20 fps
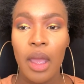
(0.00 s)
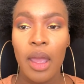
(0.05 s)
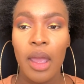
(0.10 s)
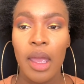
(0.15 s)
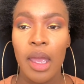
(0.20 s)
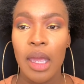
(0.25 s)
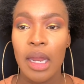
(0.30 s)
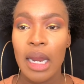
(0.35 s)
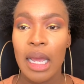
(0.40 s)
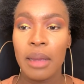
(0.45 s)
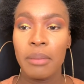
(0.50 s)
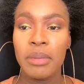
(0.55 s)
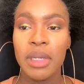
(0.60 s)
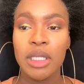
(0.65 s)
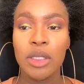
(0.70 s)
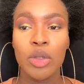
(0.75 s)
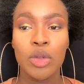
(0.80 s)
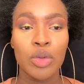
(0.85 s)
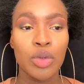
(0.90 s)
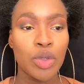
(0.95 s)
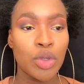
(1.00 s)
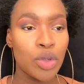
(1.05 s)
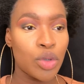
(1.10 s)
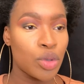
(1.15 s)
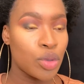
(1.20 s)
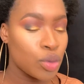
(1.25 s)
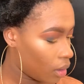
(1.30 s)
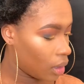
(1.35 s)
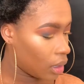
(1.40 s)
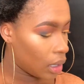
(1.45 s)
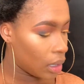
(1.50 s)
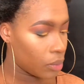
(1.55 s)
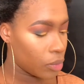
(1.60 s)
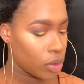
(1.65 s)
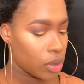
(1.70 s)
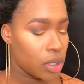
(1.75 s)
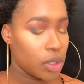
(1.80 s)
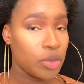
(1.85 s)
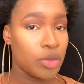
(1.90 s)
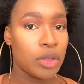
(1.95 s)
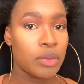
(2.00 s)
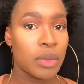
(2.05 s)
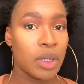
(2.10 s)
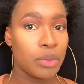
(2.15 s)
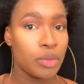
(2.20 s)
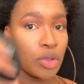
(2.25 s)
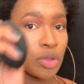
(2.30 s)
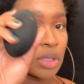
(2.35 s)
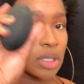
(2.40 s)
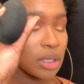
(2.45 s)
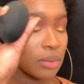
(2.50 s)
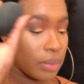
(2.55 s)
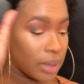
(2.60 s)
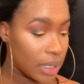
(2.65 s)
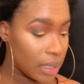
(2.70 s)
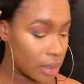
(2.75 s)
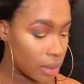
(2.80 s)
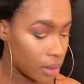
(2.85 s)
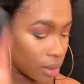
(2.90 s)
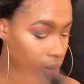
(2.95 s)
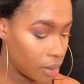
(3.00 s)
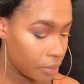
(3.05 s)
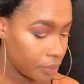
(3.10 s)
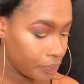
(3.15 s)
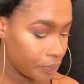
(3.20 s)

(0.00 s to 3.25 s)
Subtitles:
and I mix those 2. I'm going to use my beauty blender.